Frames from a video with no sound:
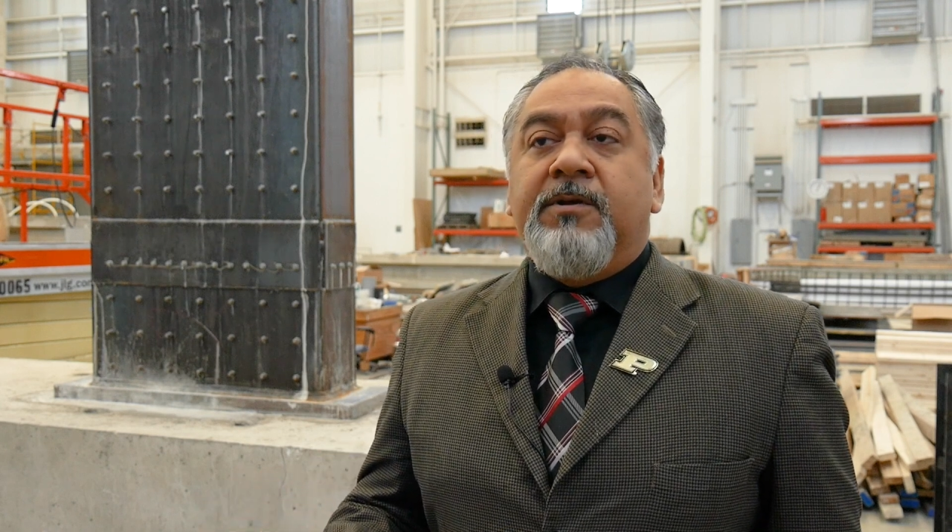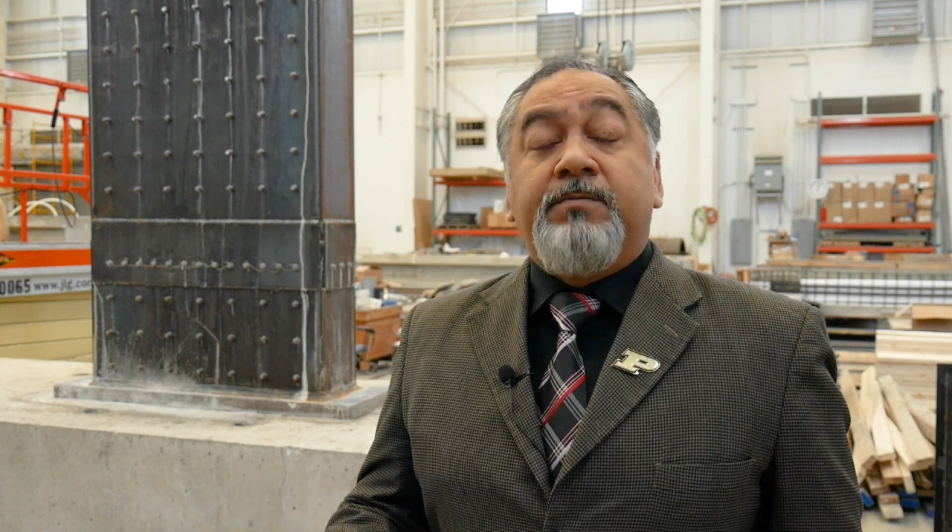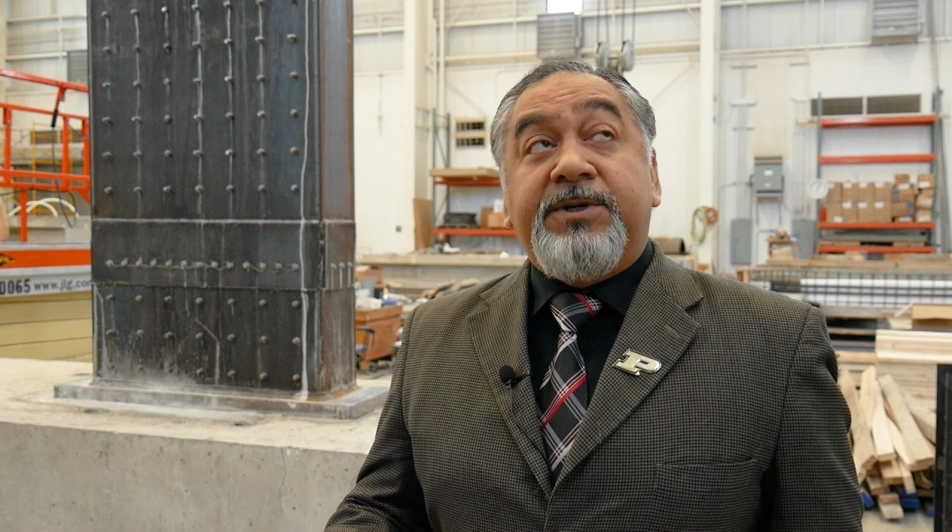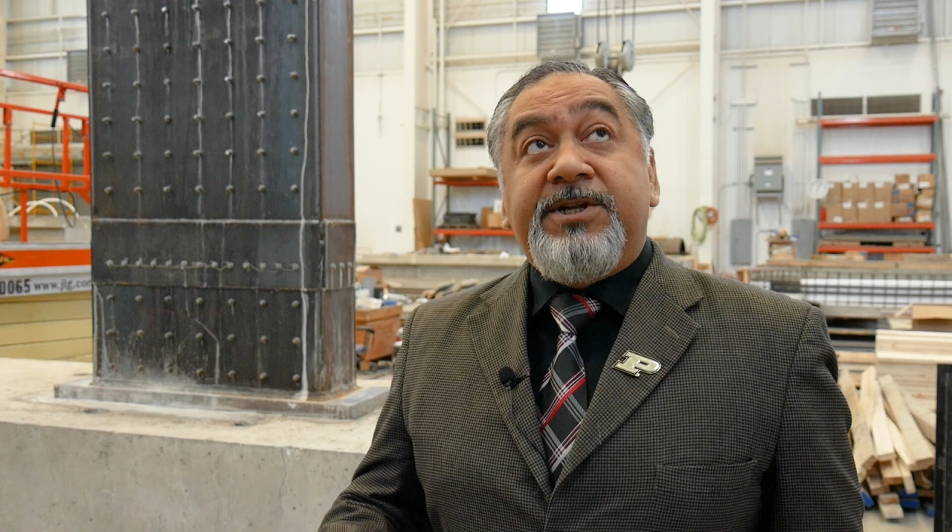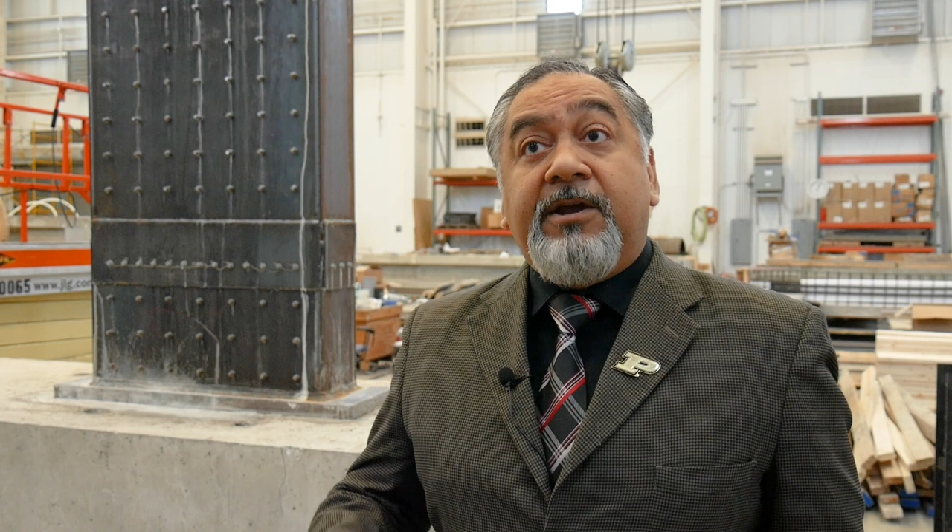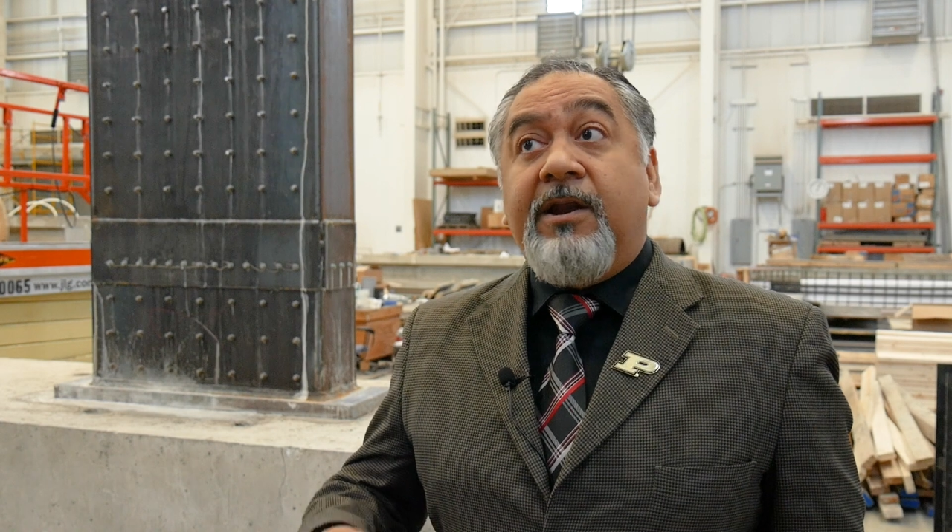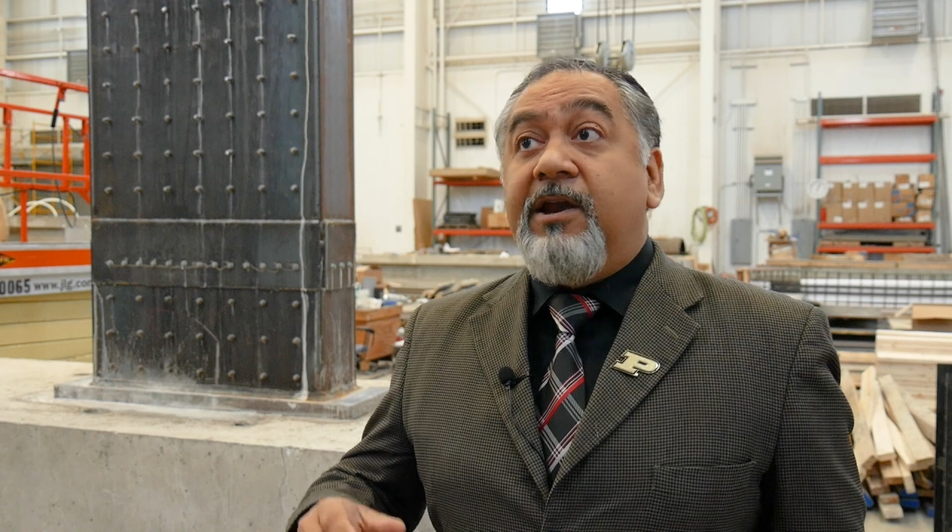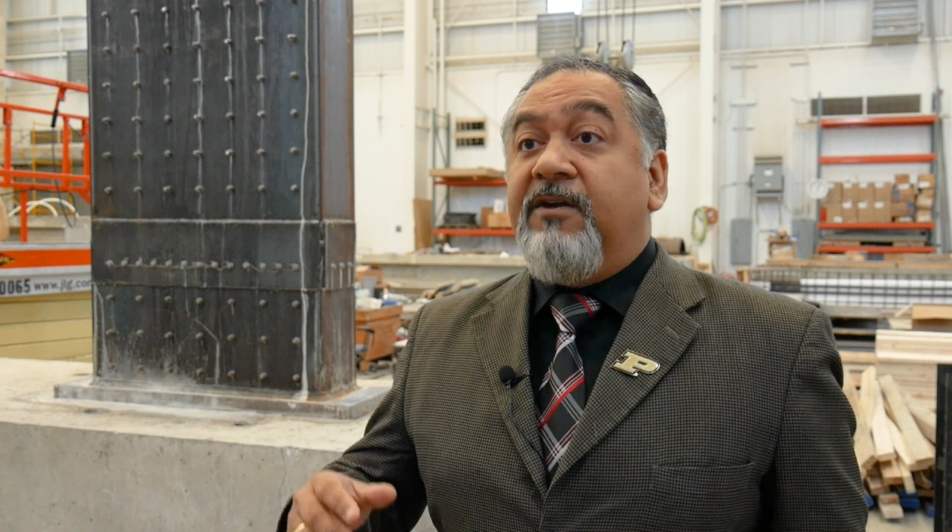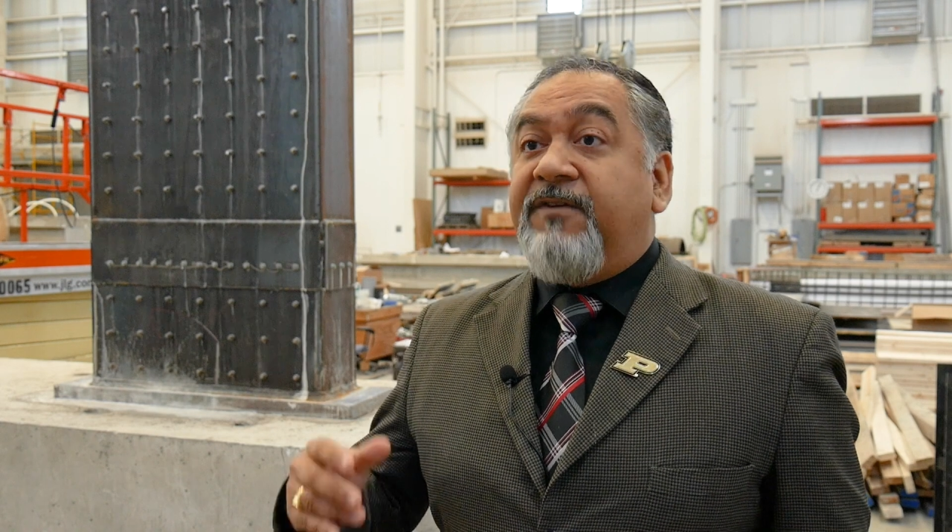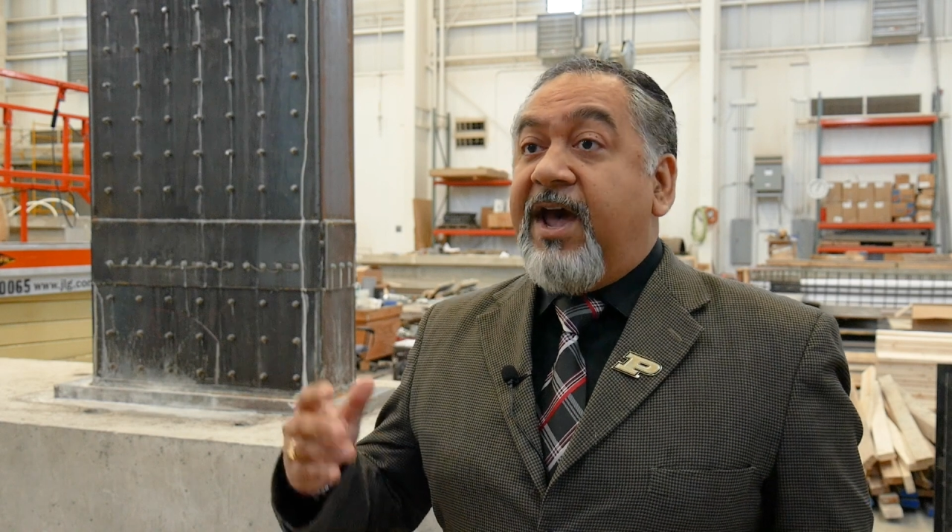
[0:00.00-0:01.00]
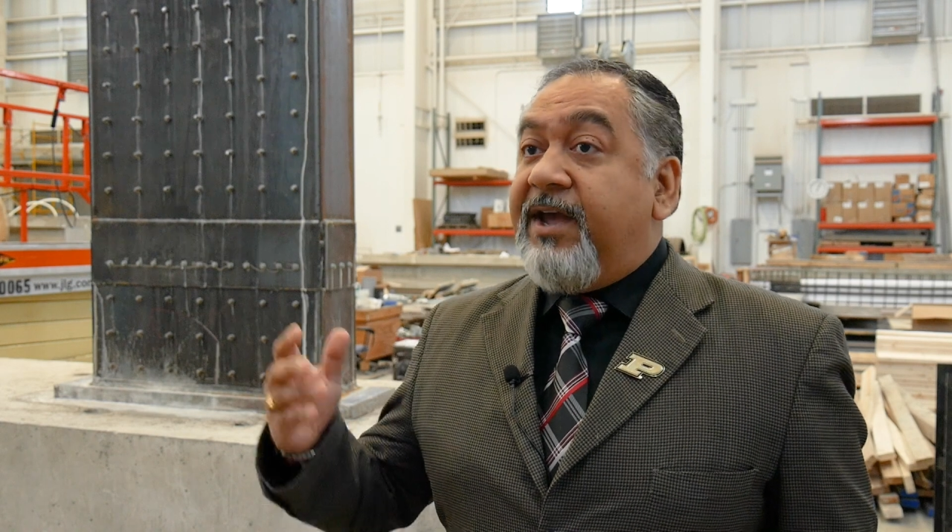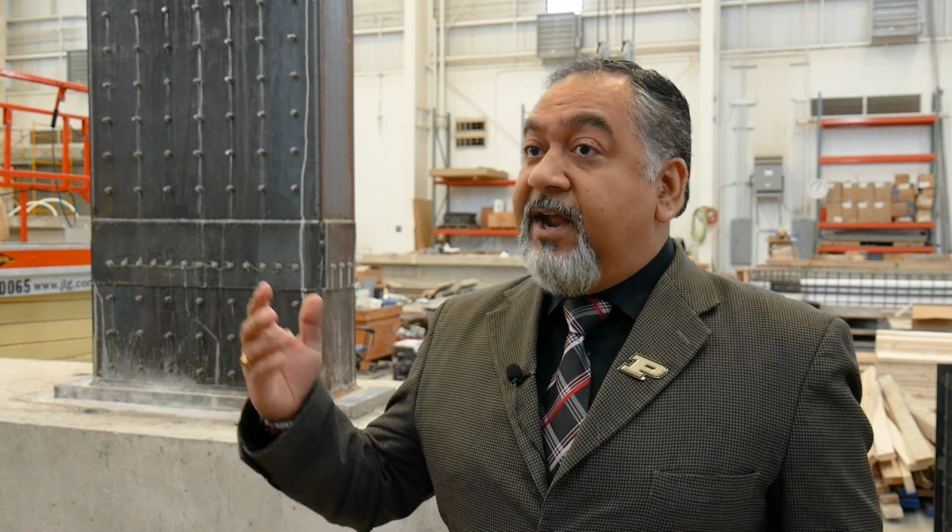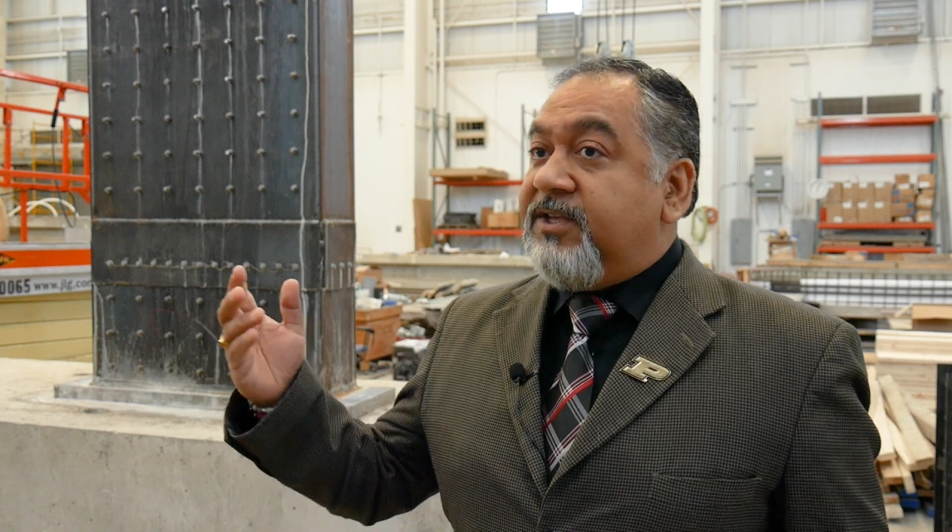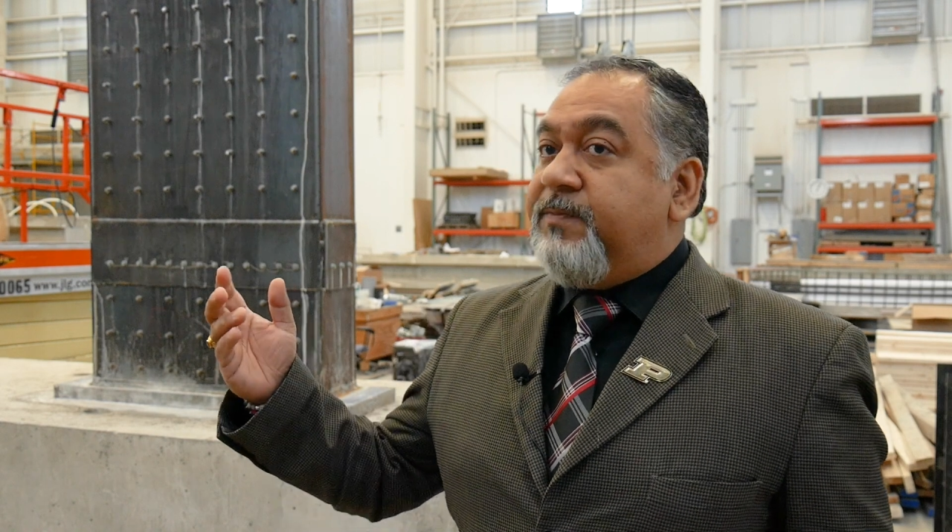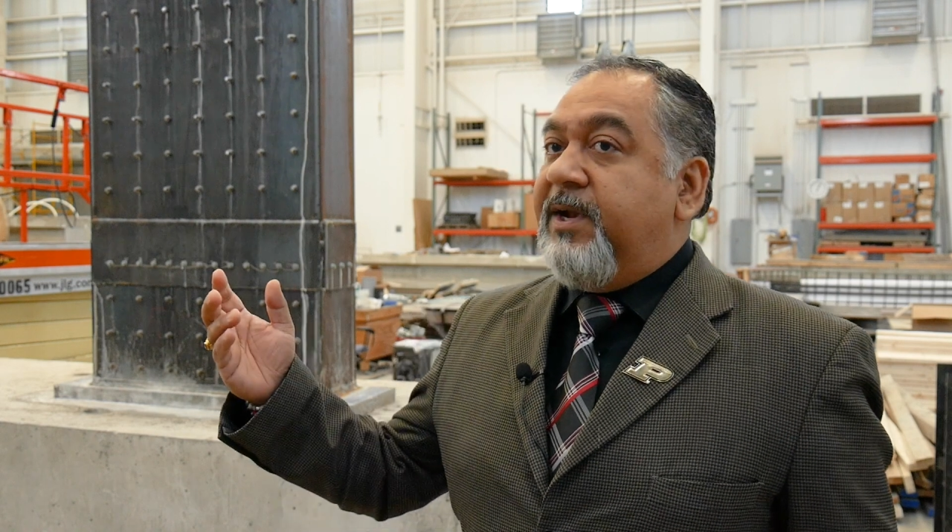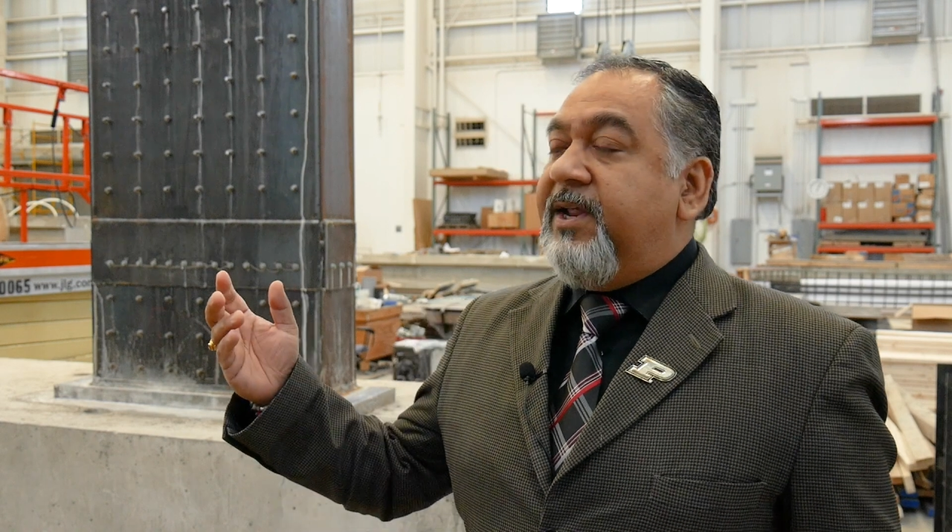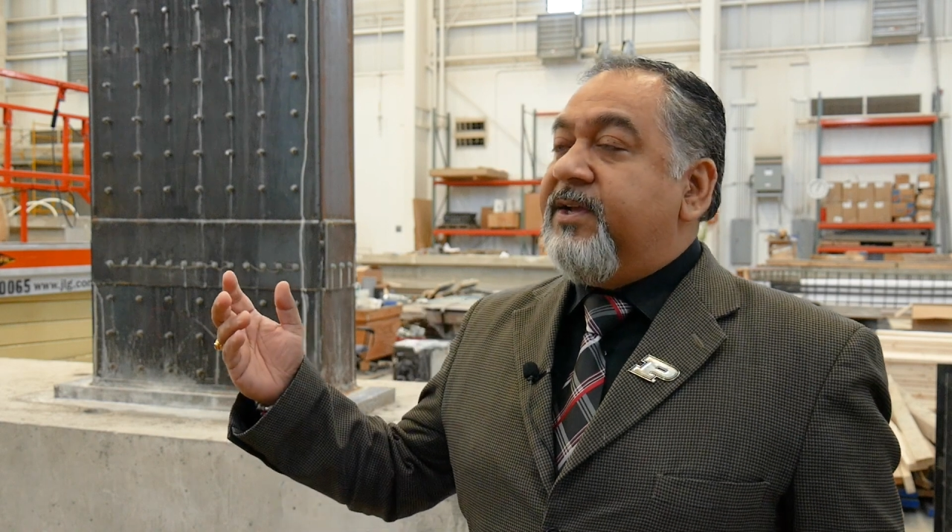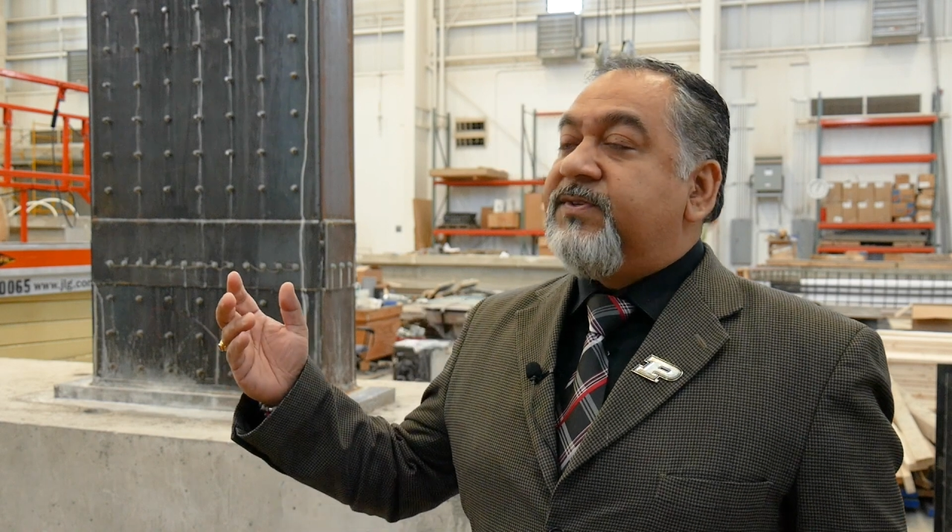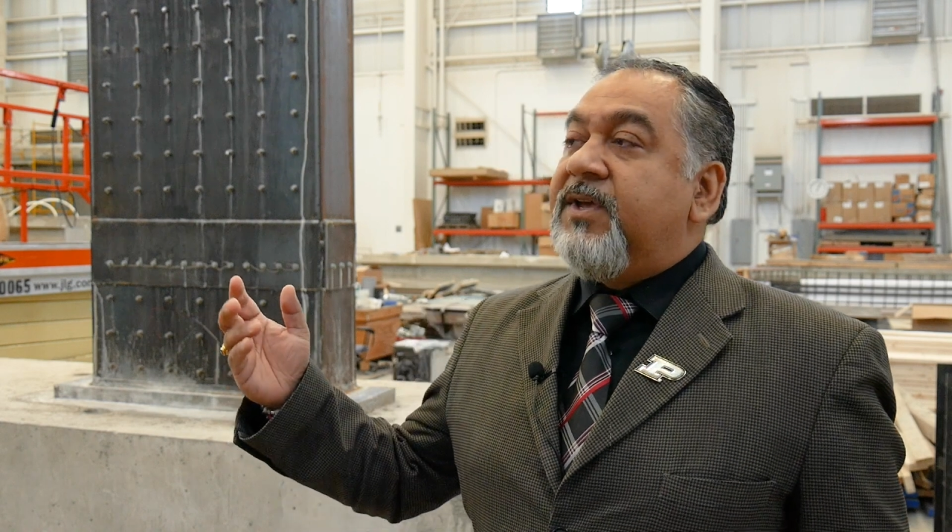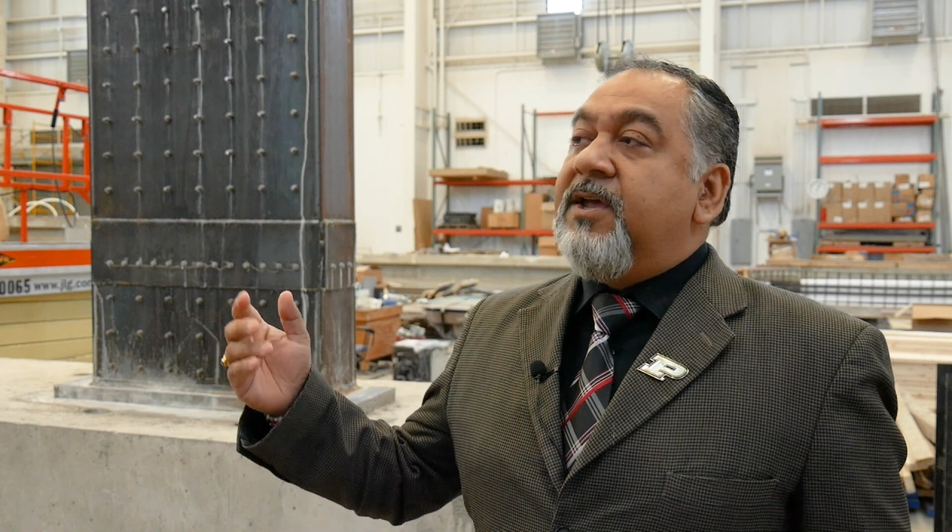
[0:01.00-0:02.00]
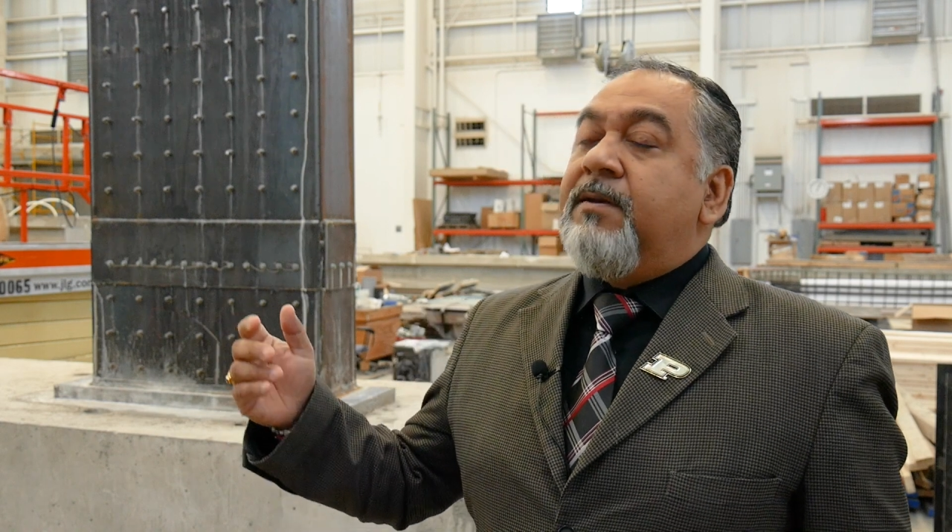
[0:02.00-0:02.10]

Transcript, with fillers: particularly of high rise buildings,